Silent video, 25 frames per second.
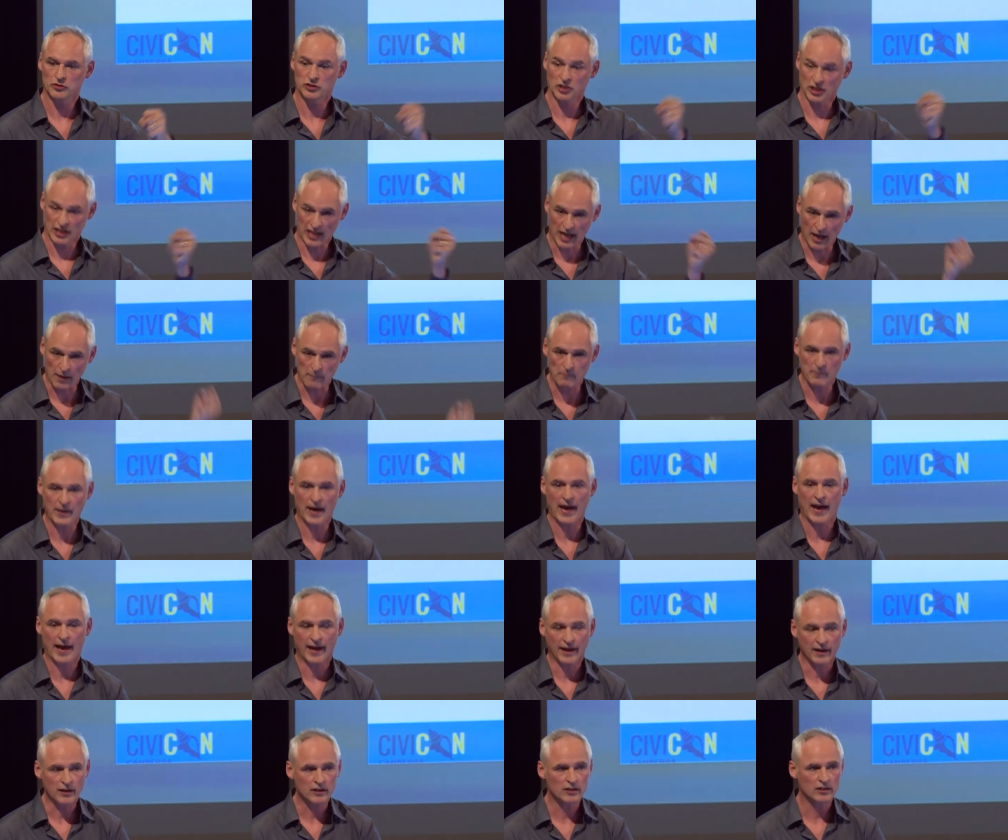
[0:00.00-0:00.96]
to come
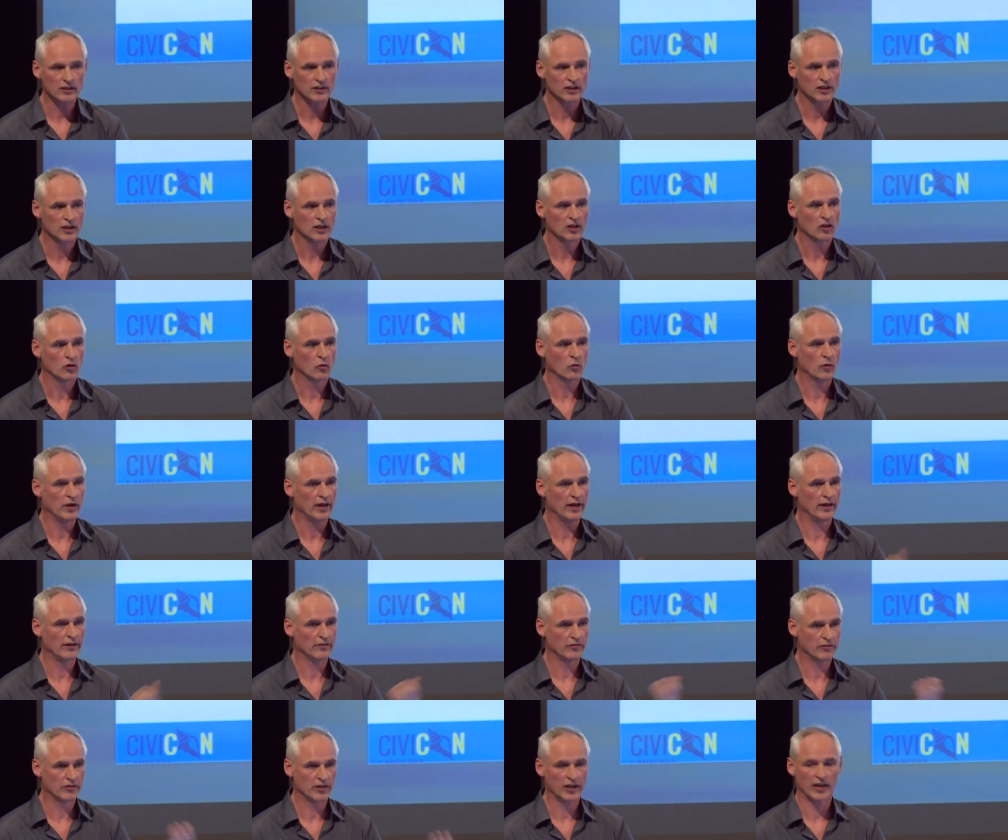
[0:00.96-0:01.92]
back
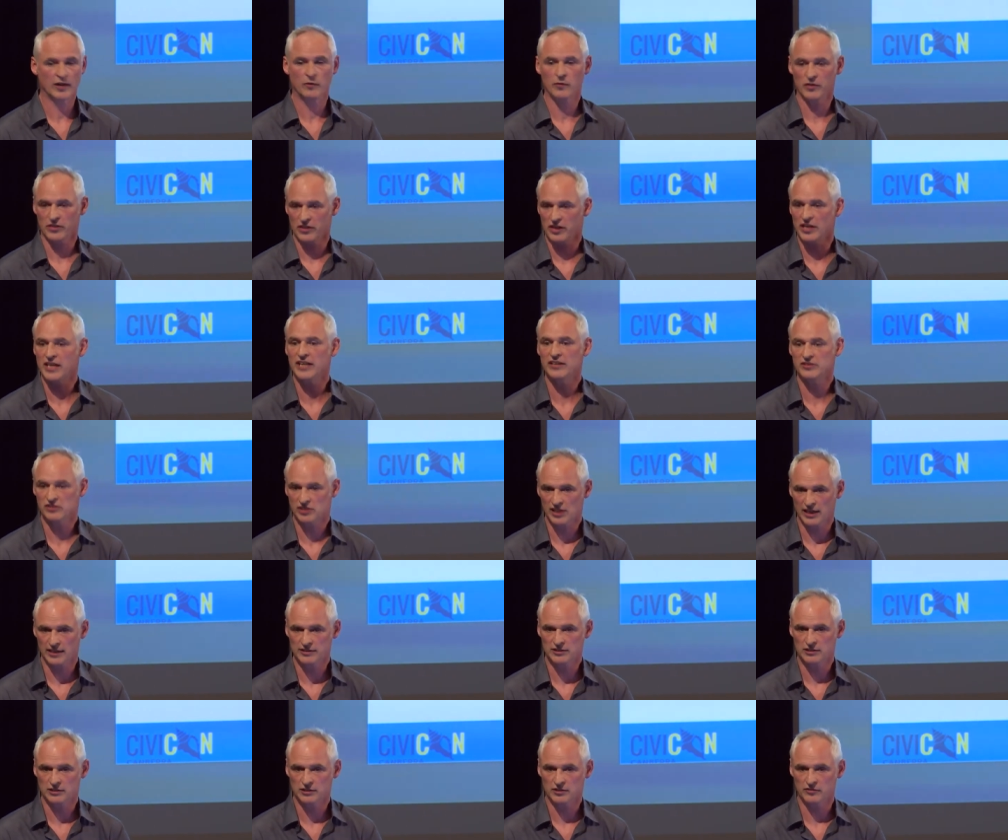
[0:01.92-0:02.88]
with, uh, with an
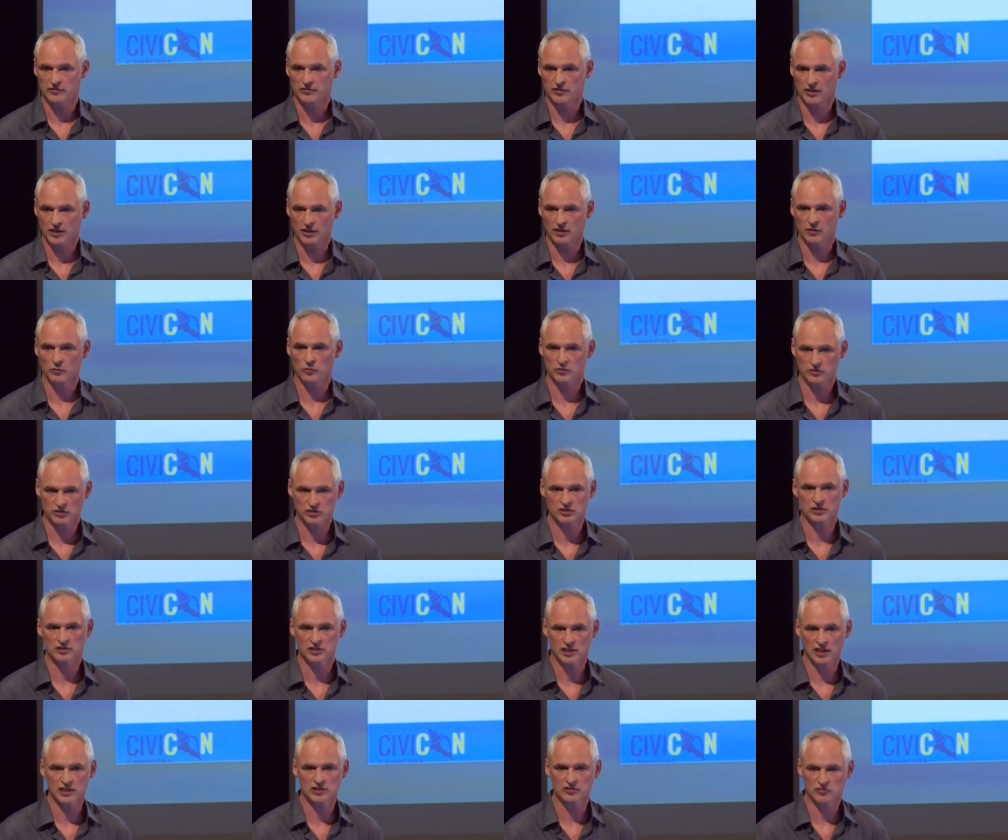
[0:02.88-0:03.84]
incentive, and it was
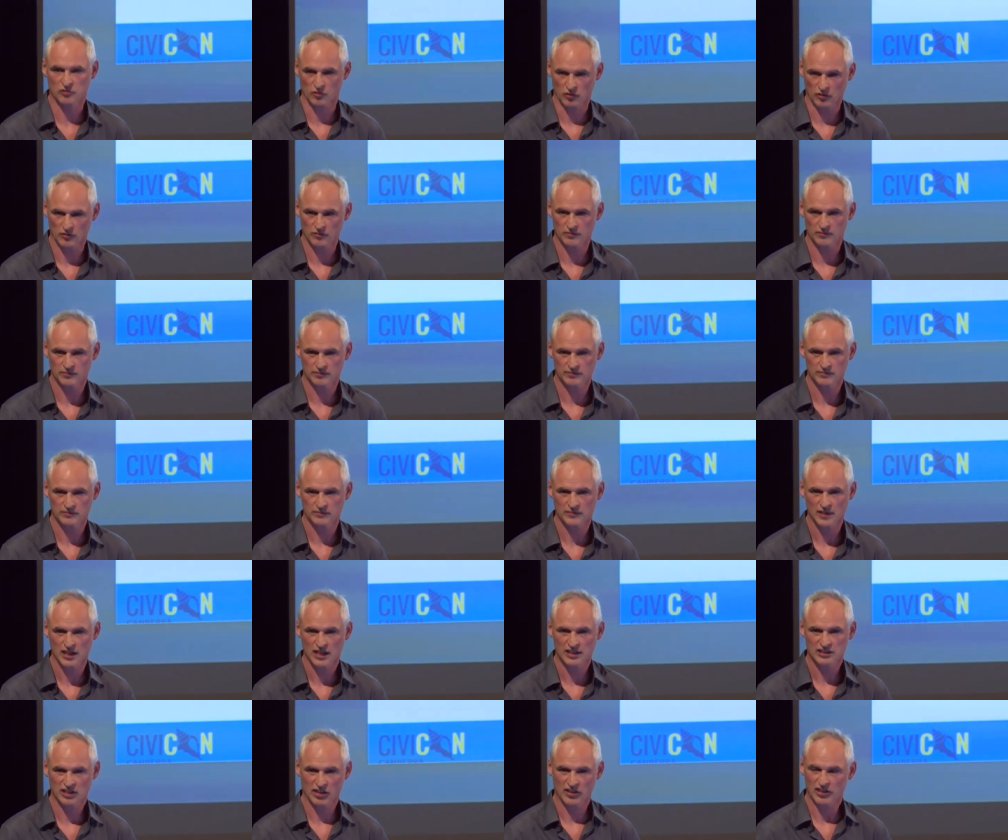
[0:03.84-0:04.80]
successful.
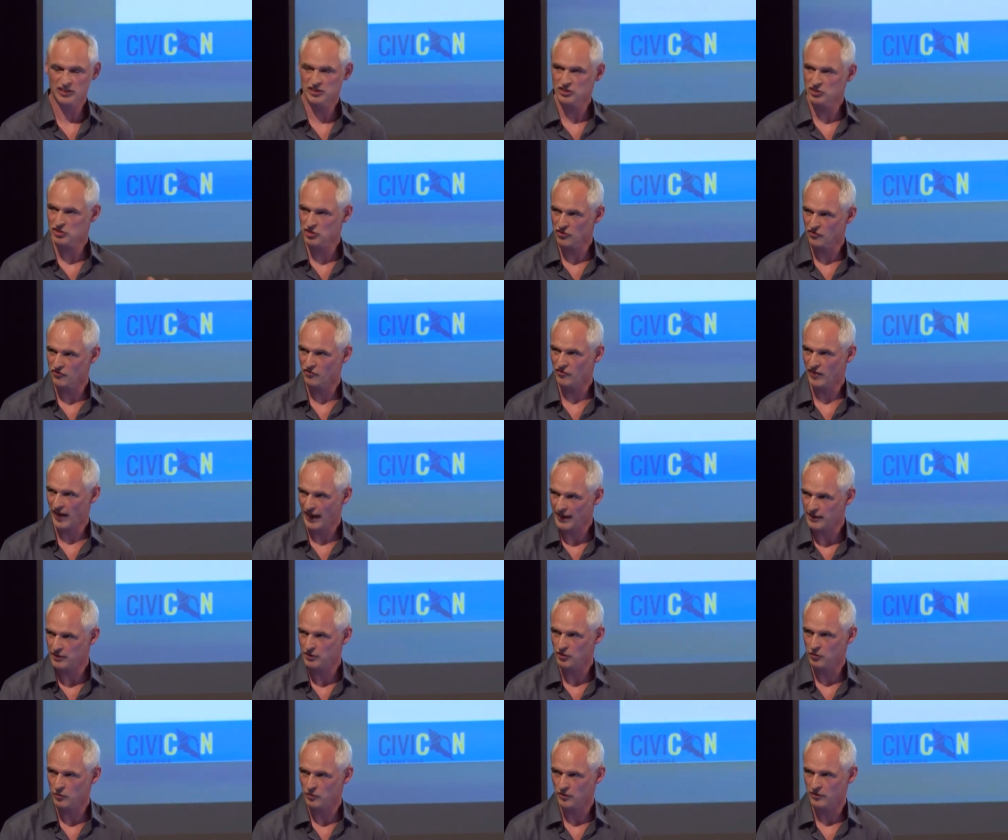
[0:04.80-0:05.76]
So this is the
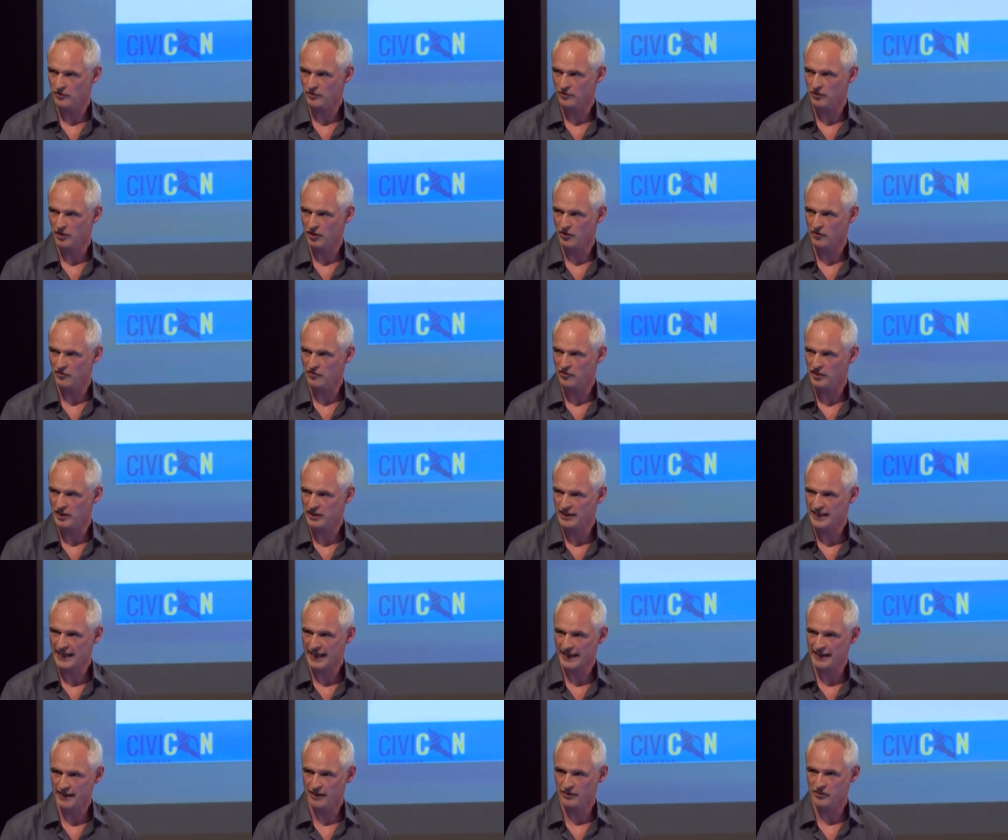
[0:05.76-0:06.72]
value of, of the,
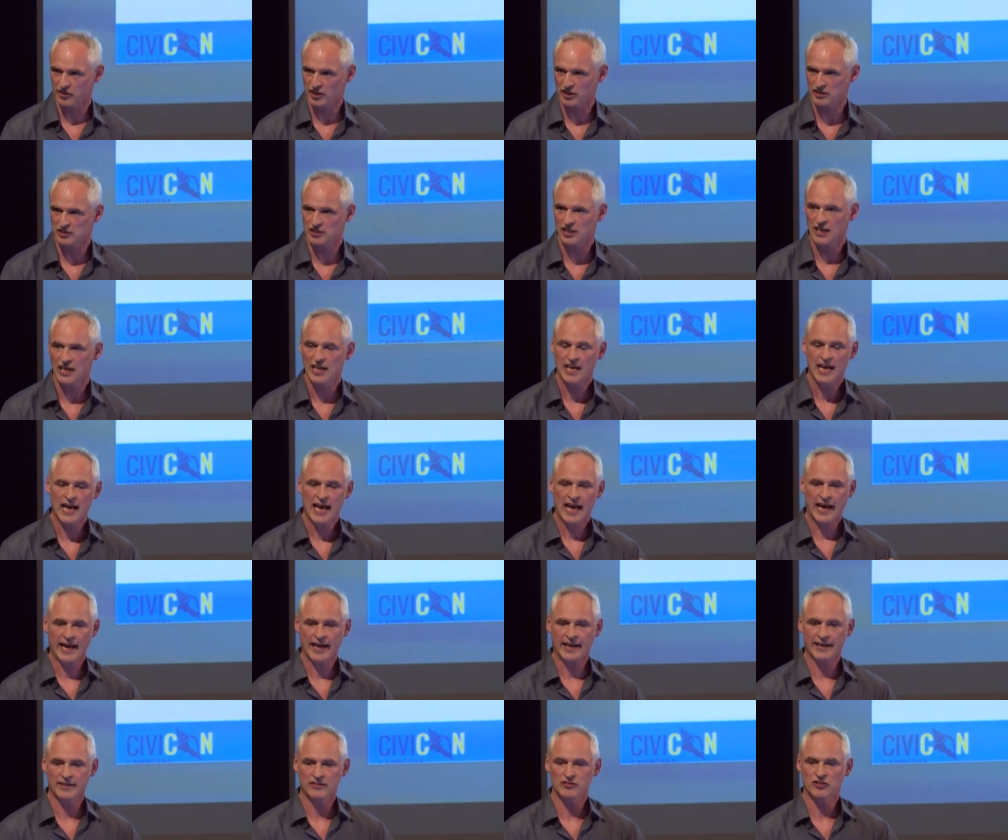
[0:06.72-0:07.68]
getting at this,
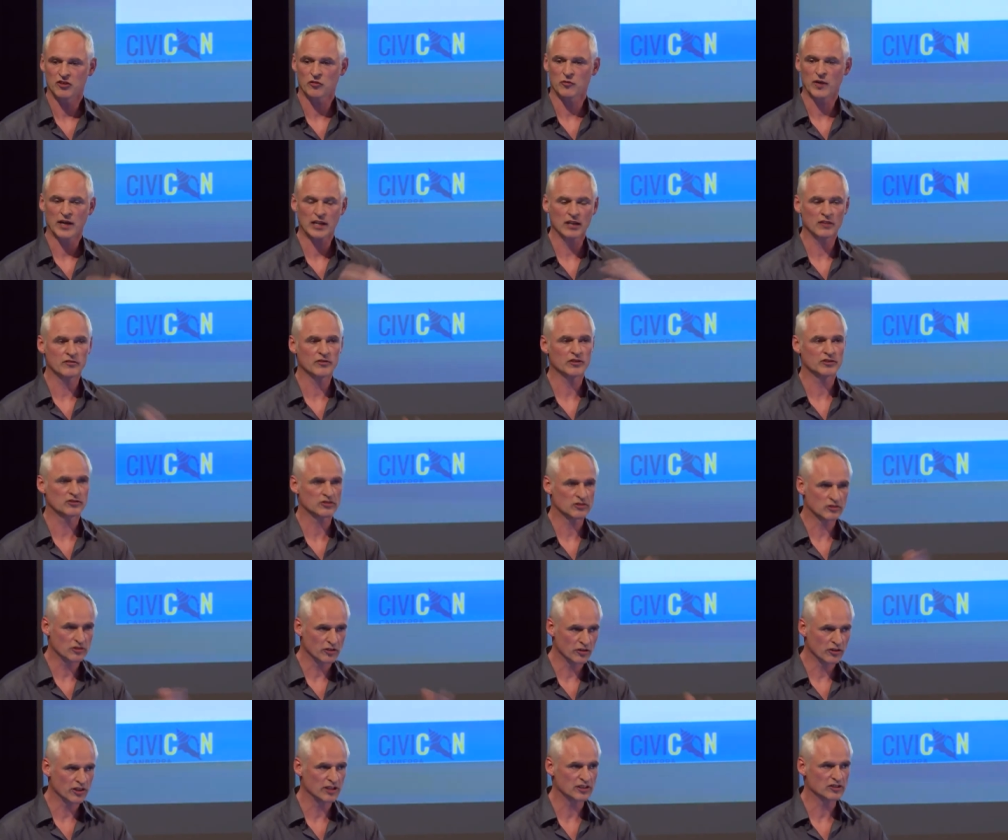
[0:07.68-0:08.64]
and the relevance
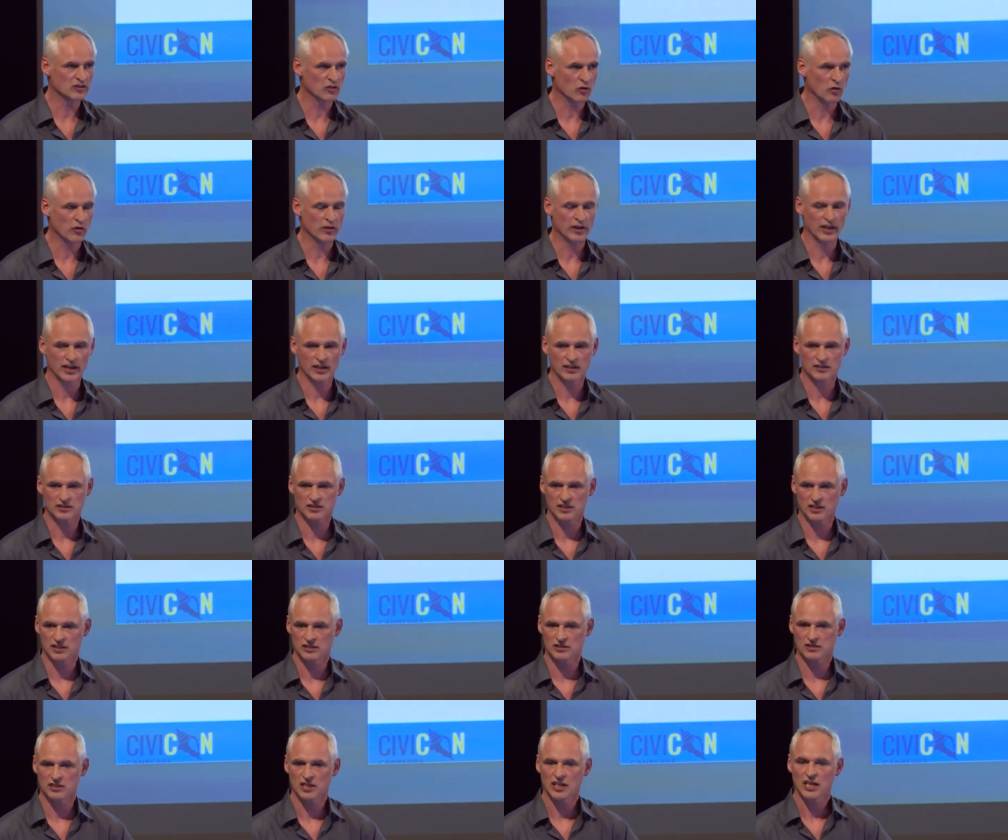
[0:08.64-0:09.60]
to this audience
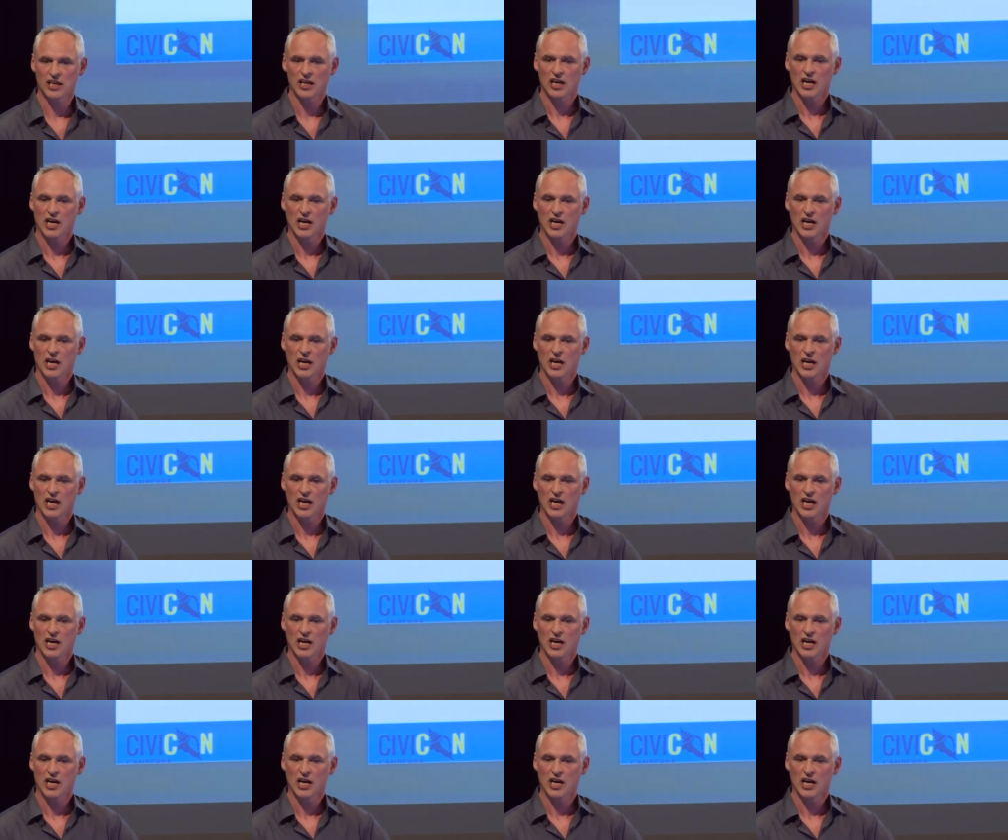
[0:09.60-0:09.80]
is,